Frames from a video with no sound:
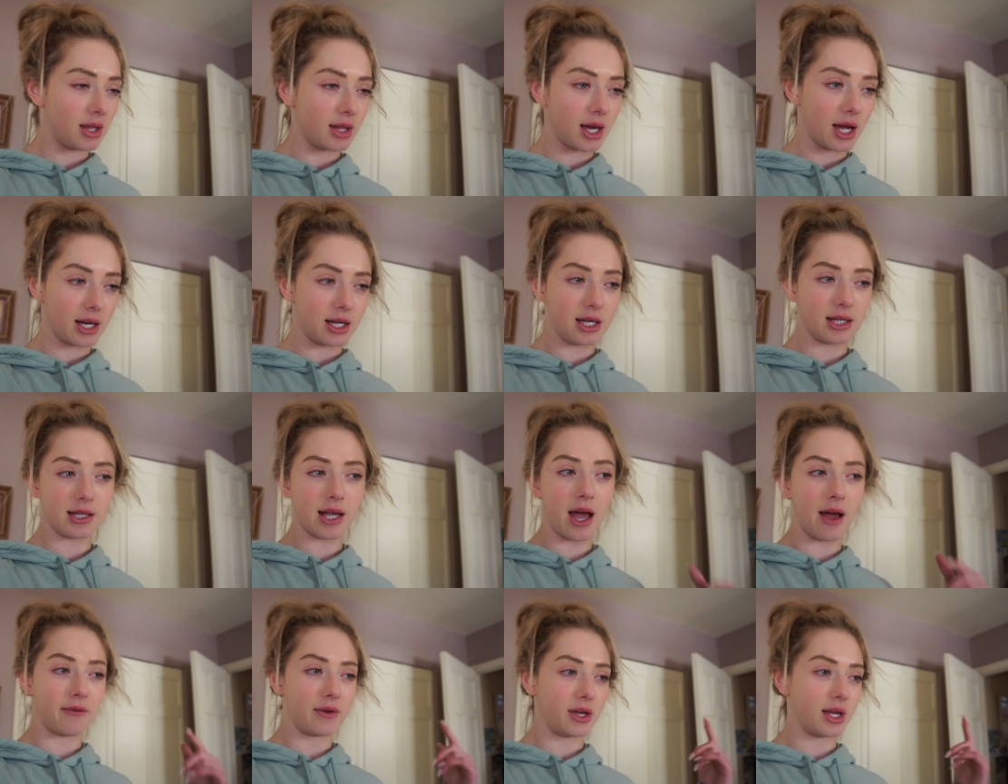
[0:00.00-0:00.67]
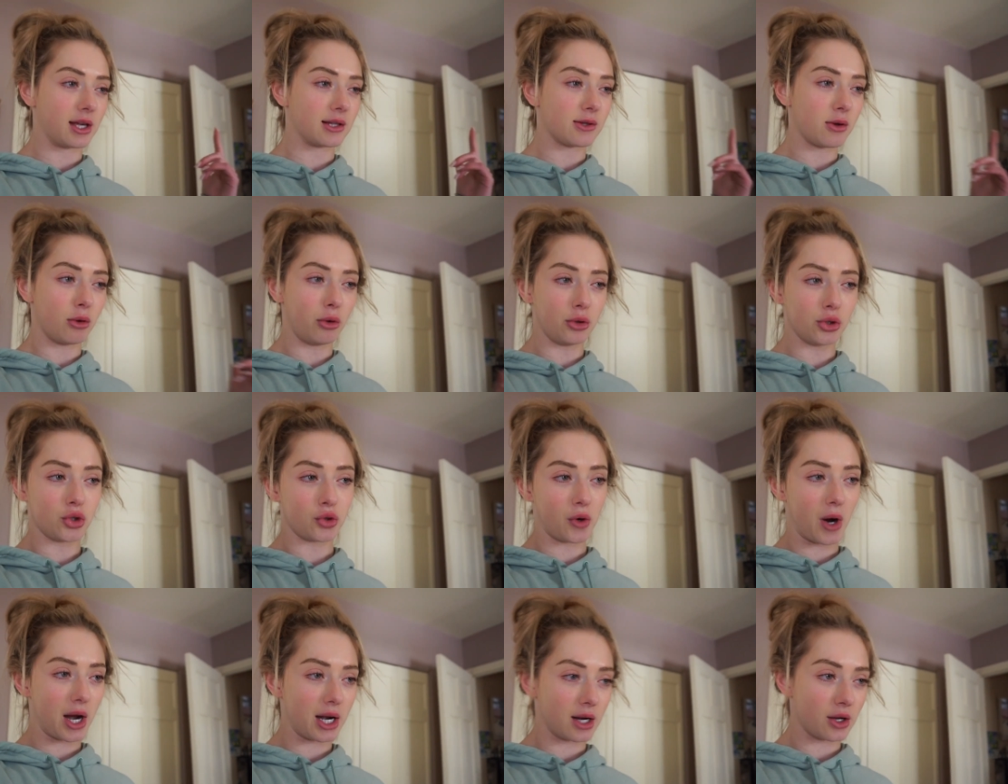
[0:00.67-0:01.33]
that he's having his whole
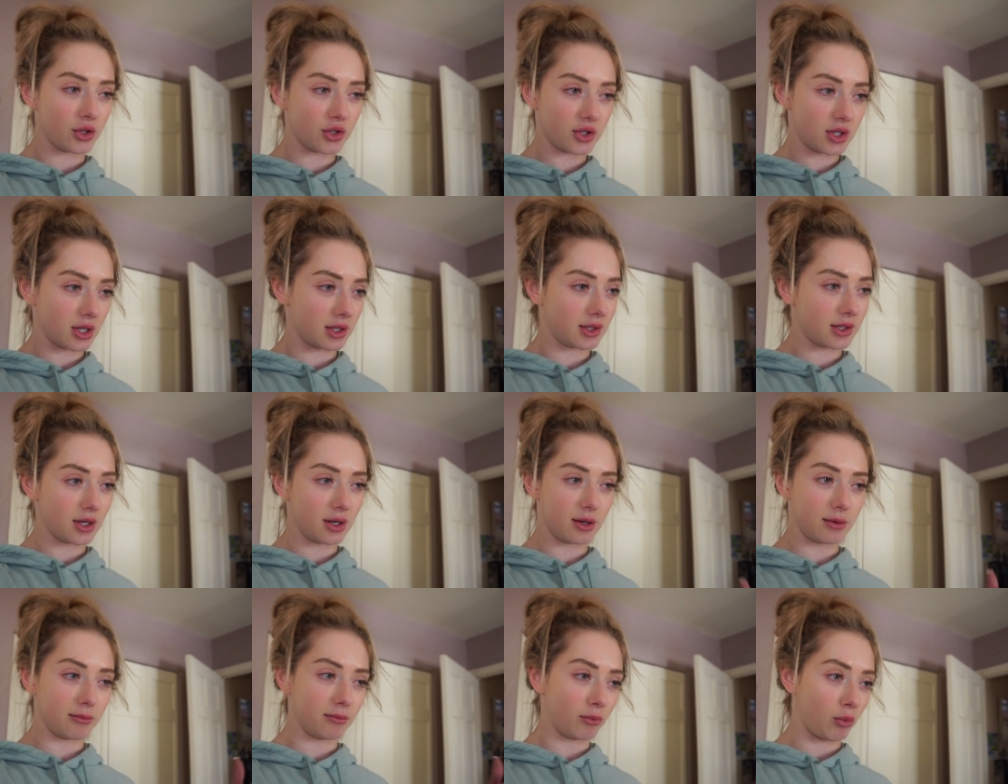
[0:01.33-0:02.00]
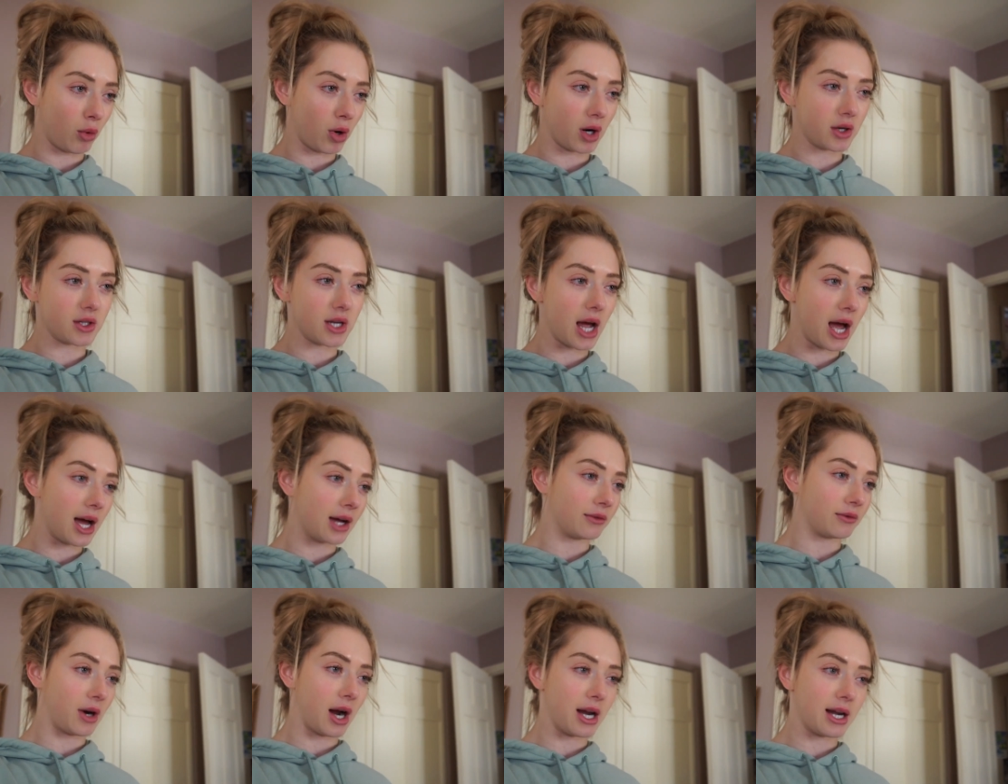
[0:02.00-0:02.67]
drainage system worked
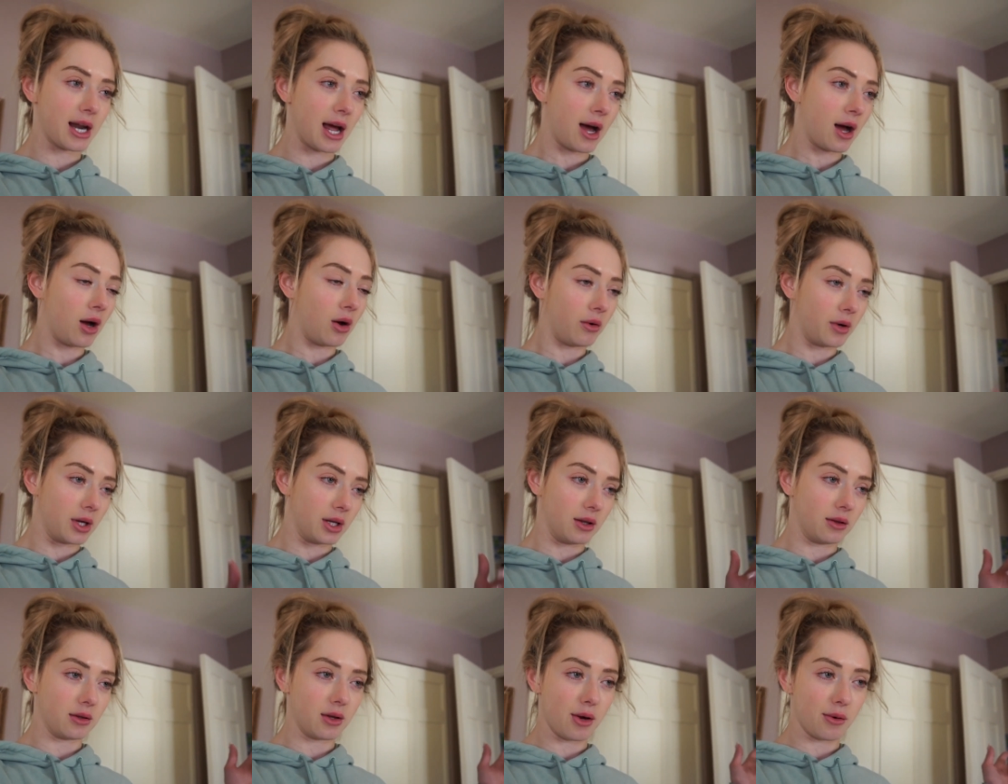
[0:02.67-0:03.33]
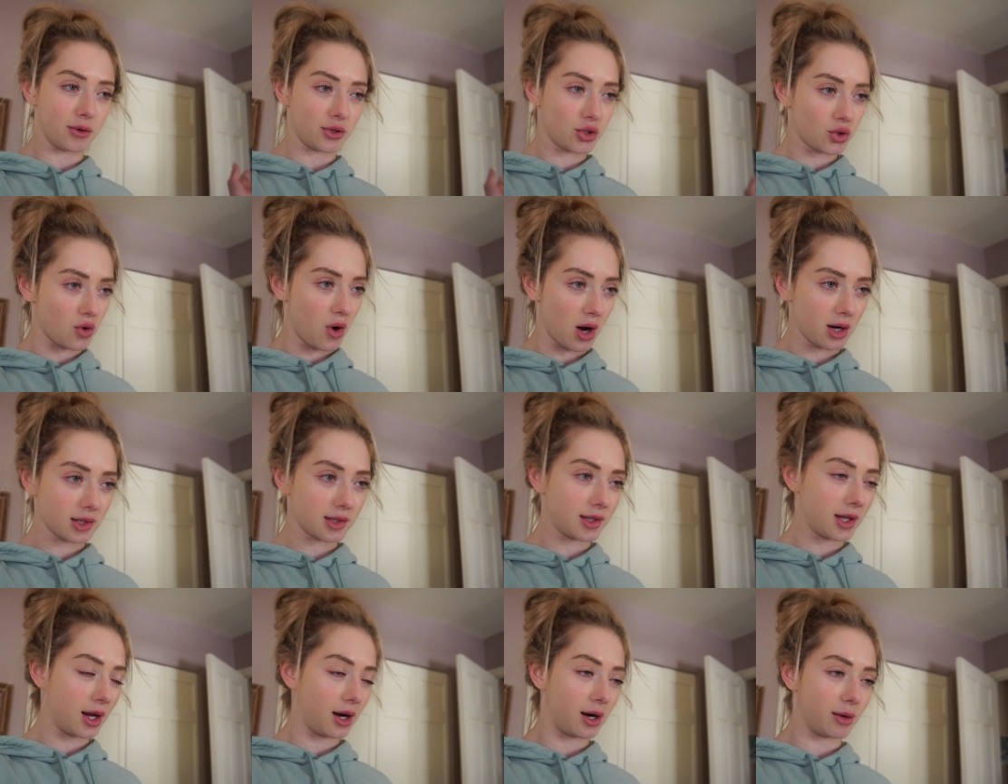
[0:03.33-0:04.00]
on right now and there's
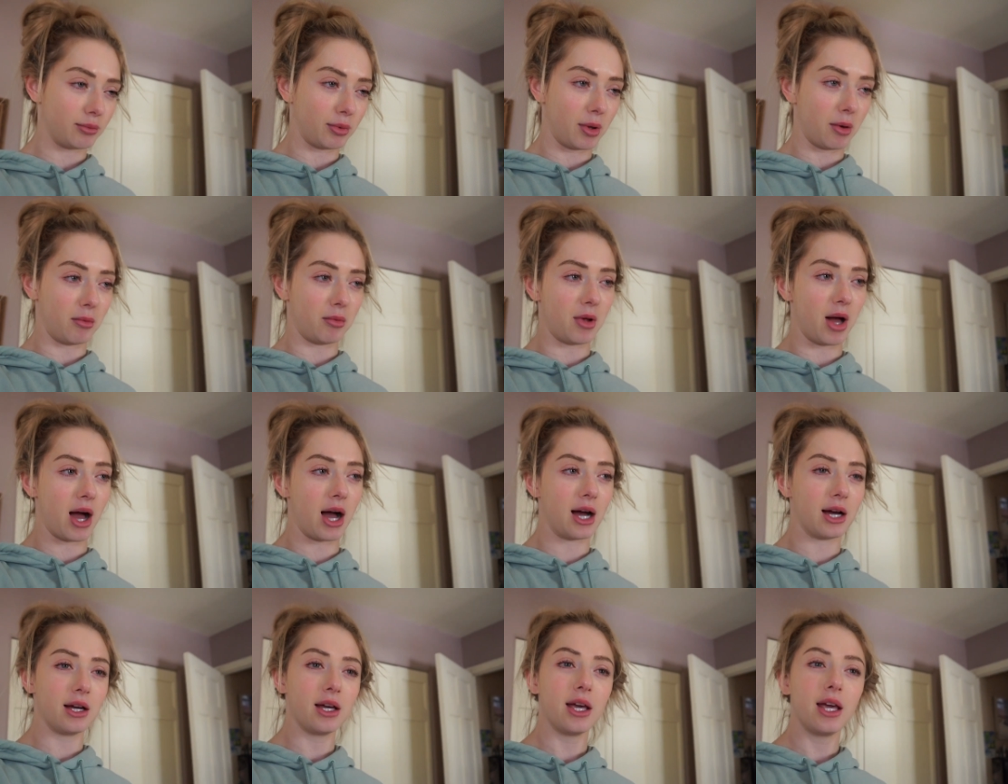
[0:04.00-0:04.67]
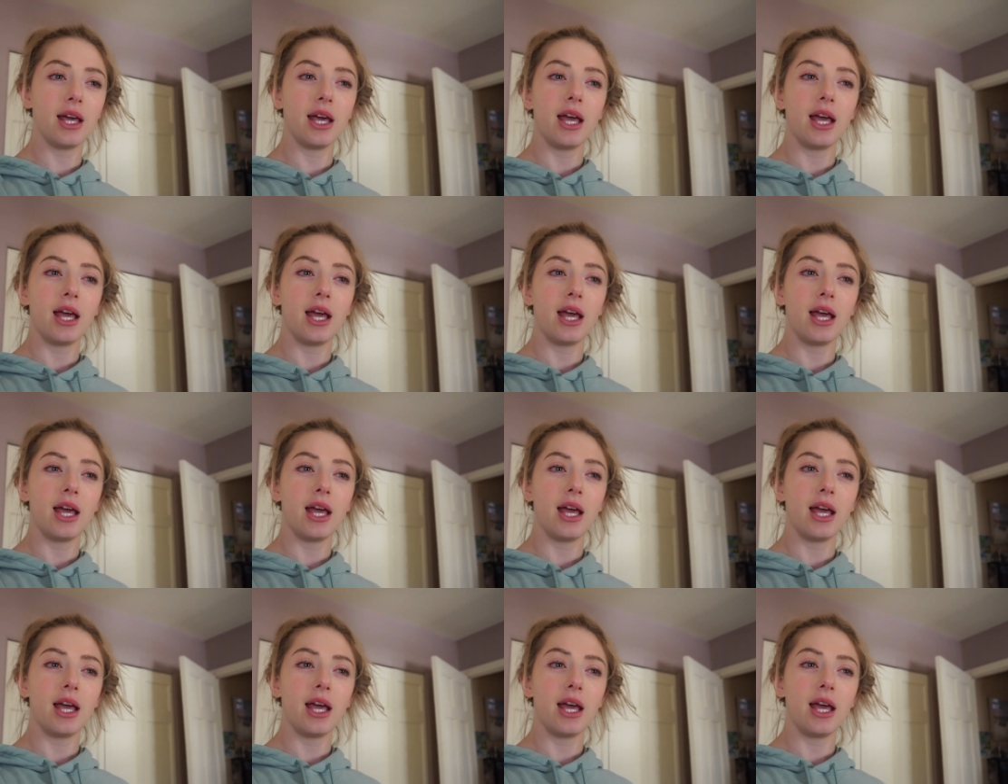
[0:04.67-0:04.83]
trucks there, blah, blah.